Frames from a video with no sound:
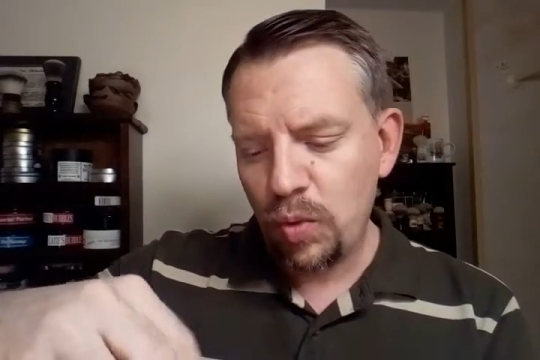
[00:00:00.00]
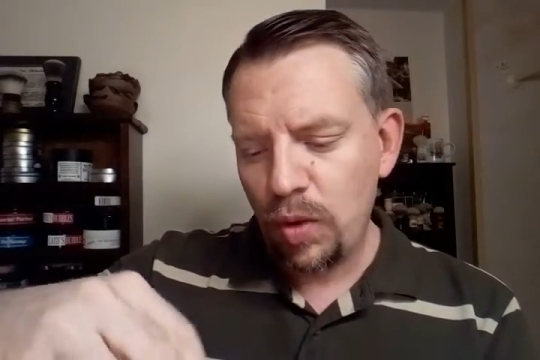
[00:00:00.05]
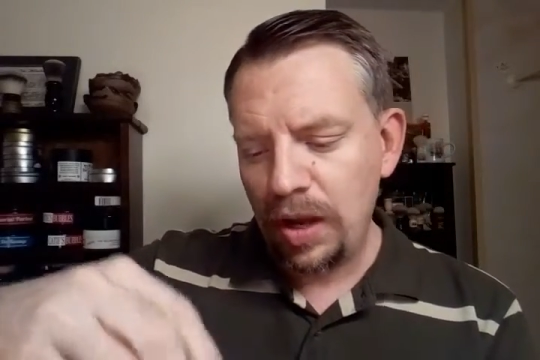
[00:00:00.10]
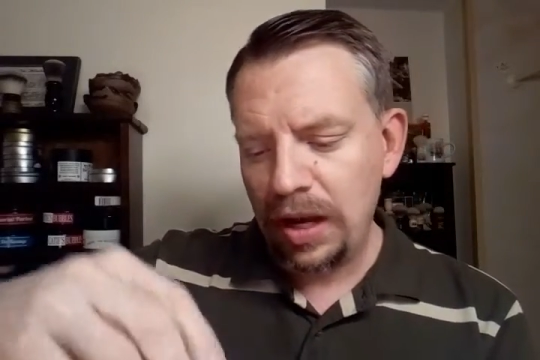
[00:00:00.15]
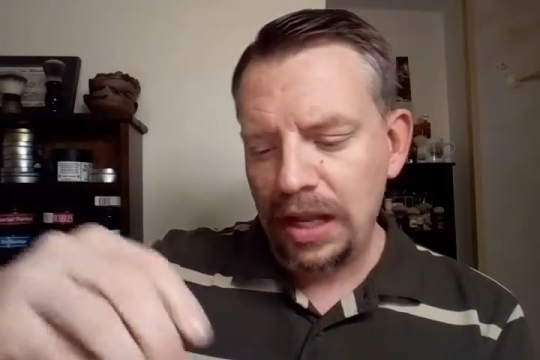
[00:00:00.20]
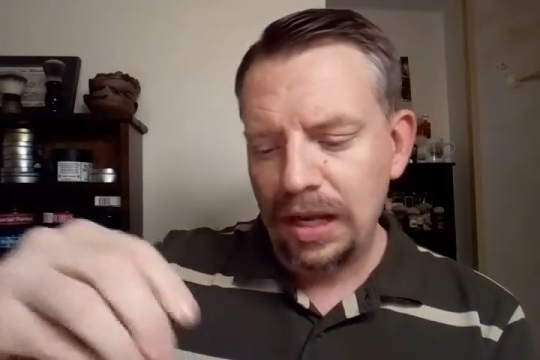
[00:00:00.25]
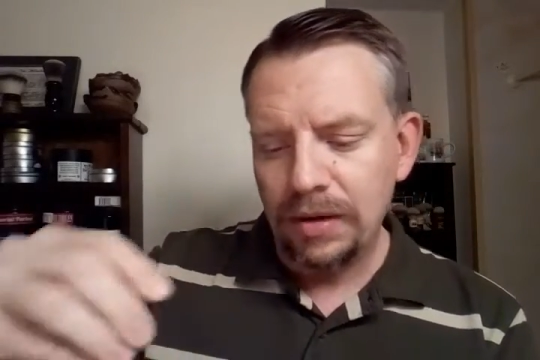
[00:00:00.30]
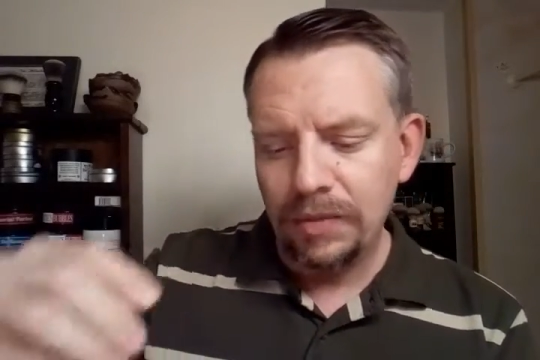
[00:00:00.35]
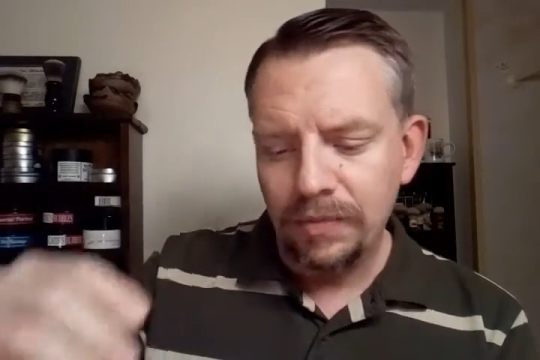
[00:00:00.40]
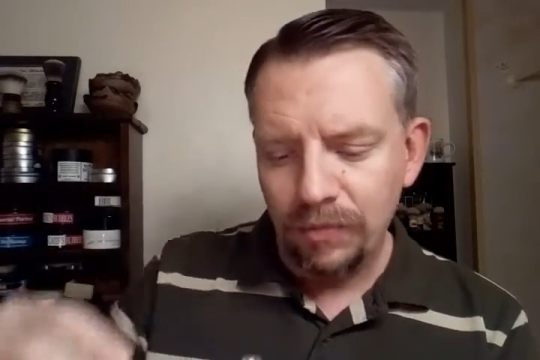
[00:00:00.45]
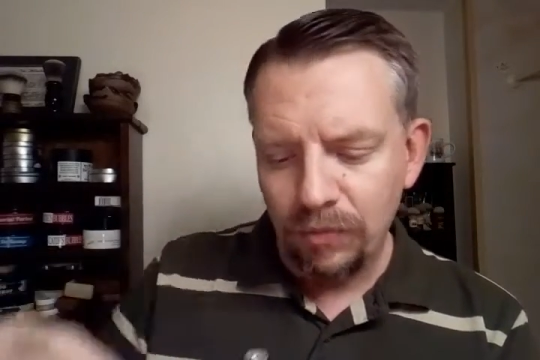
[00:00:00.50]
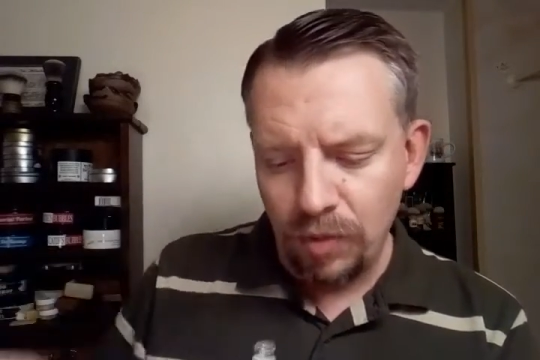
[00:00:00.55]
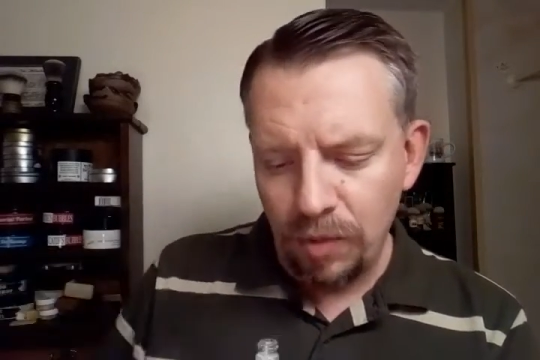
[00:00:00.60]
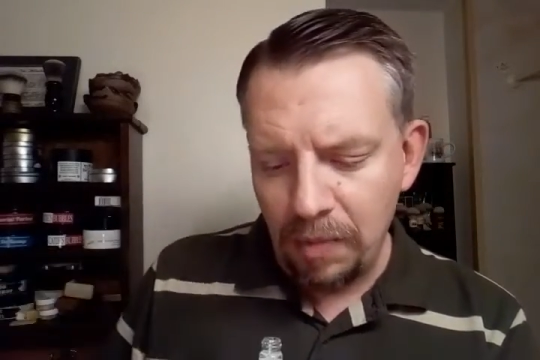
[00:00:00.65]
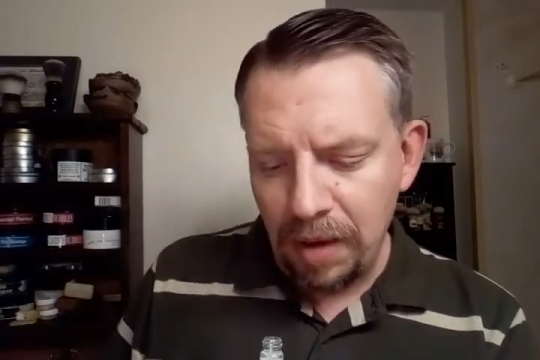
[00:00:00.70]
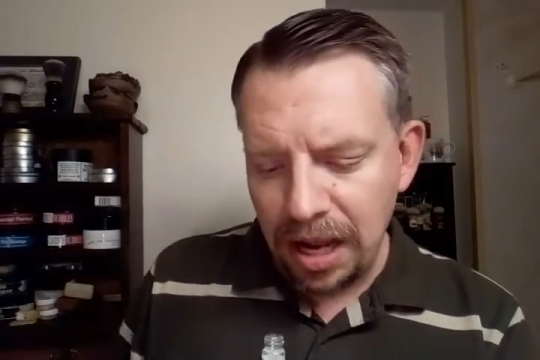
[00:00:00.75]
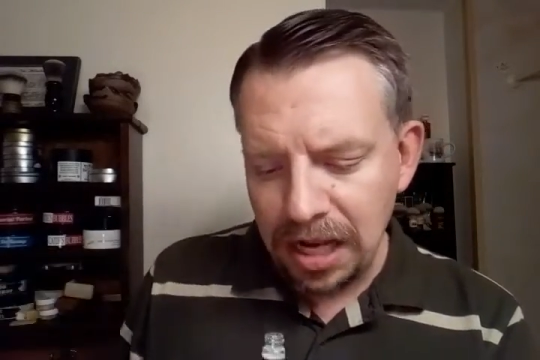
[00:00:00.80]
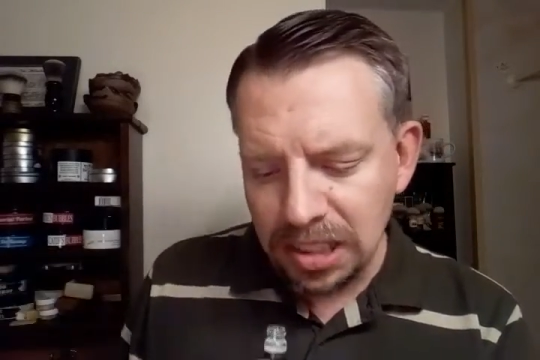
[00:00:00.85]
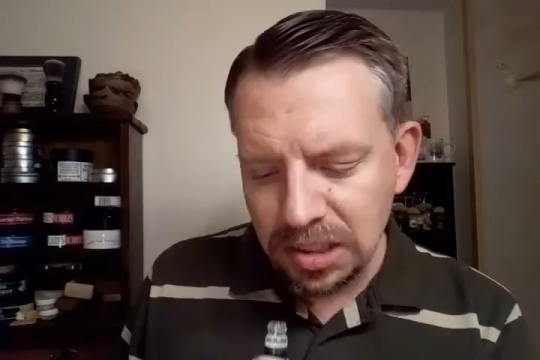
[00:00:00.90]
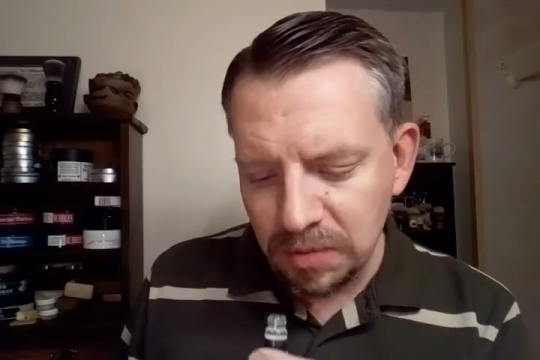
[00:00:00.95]
one it
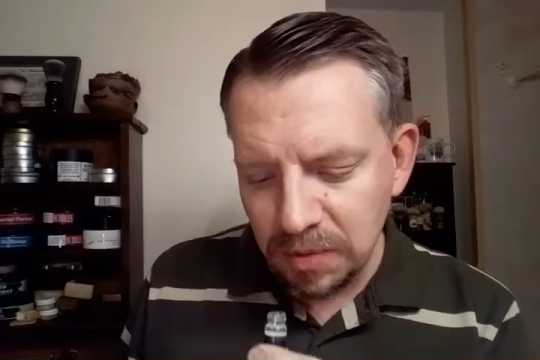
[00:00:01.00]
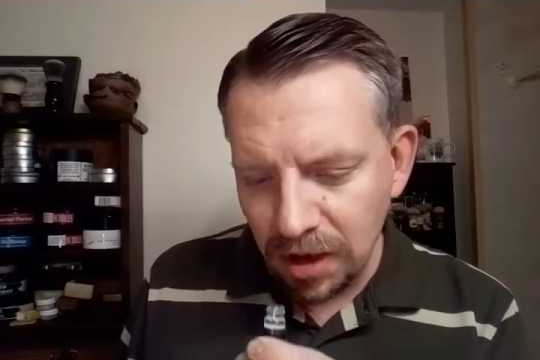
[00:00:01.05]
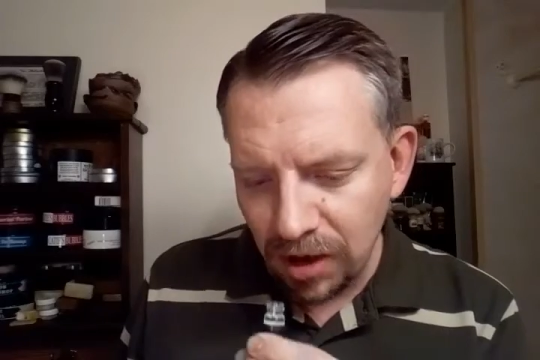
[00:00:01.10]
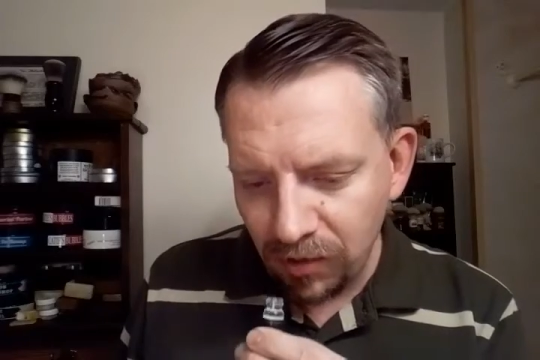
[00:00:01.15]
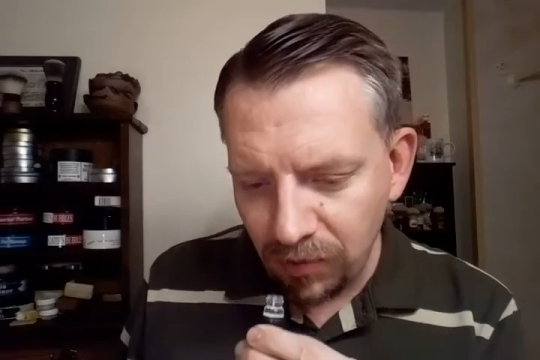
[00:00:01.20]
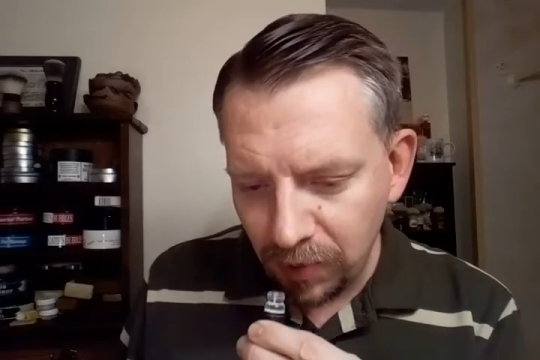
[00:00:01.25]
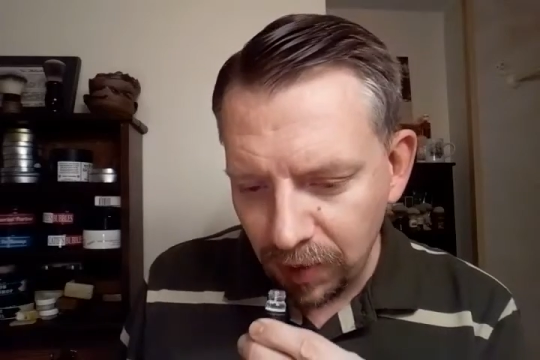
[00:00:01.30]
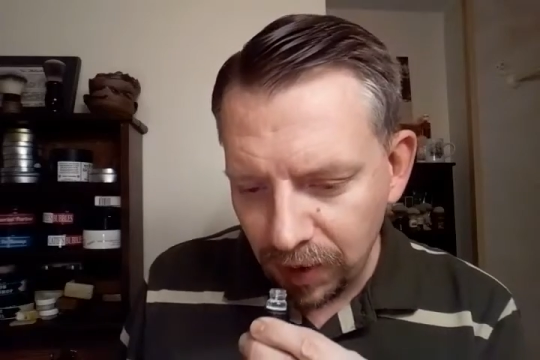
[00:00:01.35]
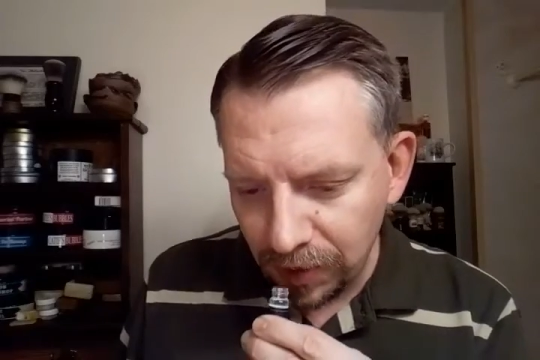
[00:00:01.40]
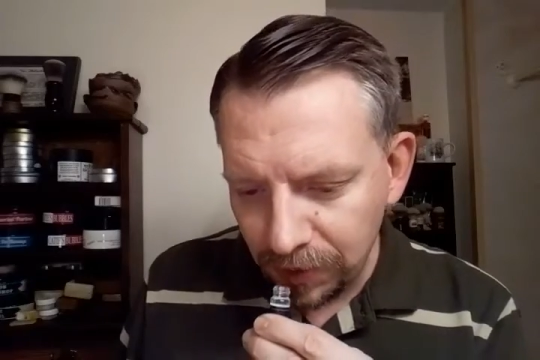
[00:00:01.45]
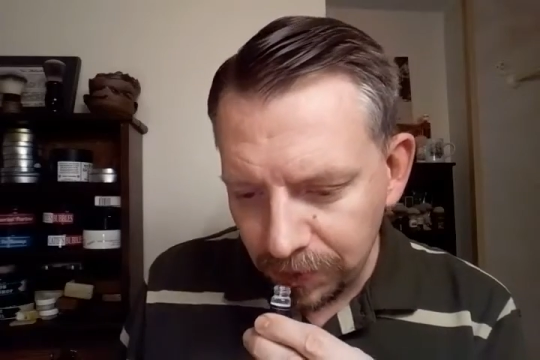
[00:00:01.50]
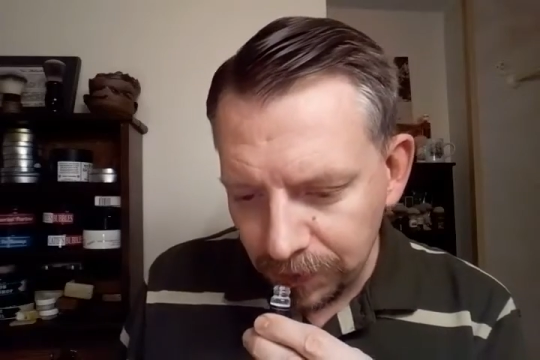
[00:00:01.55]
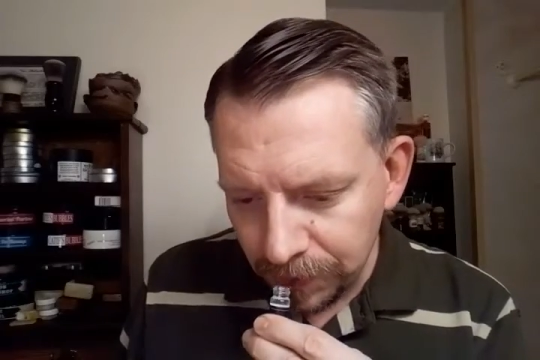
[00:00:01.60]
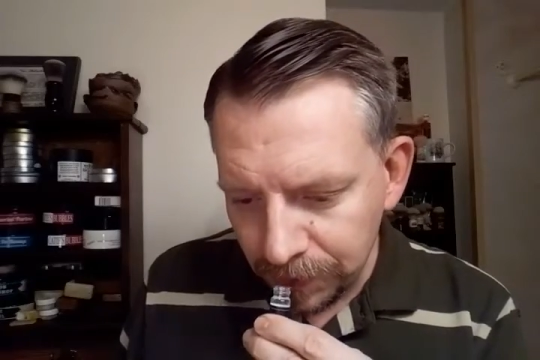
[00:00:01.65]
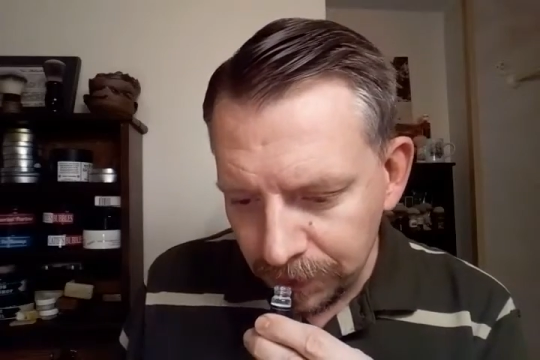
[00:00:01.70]
reminds me of, but